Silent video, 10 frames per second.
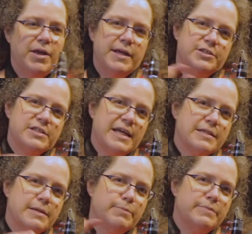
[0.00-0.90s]
it just
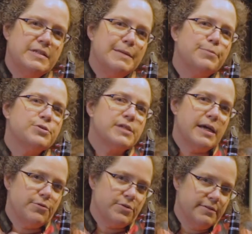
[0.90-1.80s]
has a deeper
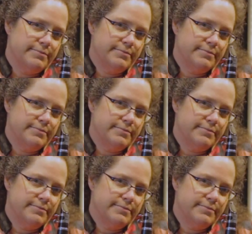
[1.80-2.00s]
sound.